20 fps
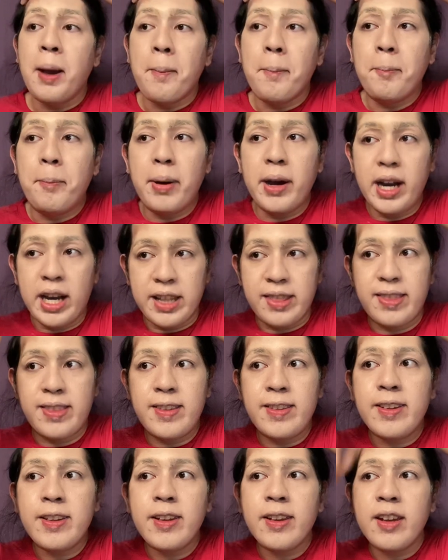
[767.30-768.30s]

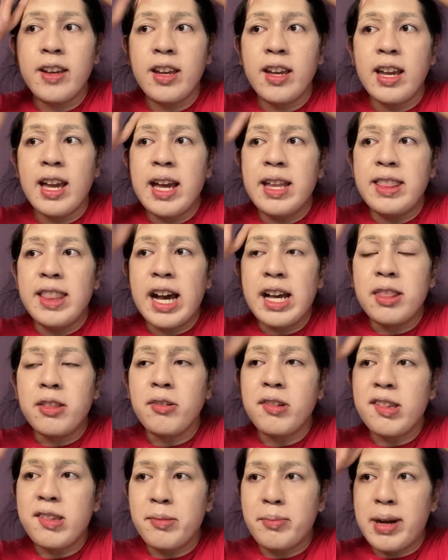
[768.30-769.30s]
But
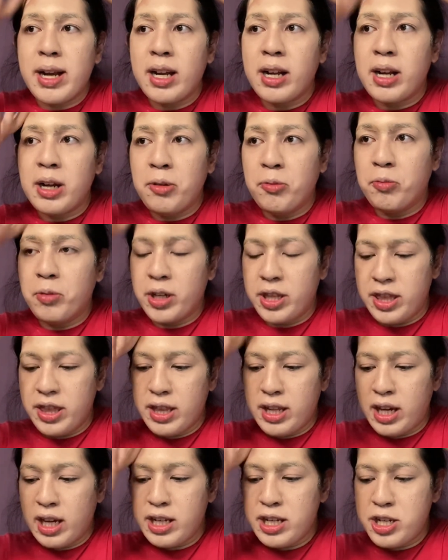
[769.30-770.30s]
Datong Sumanga would
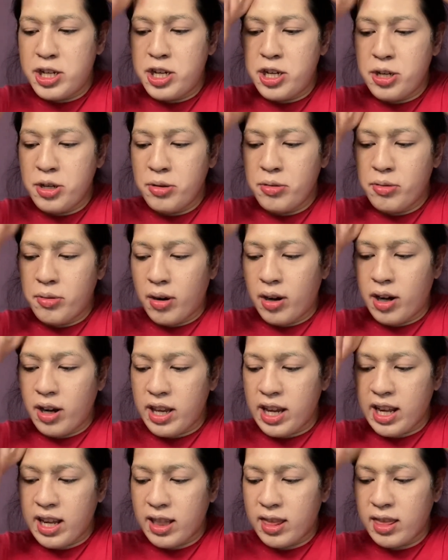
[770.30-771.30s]
not chew on
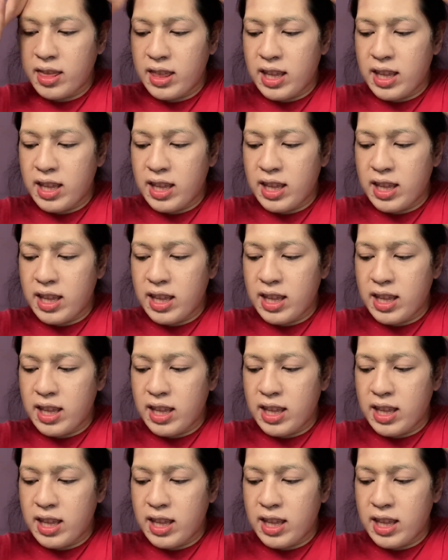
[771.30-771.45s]
it.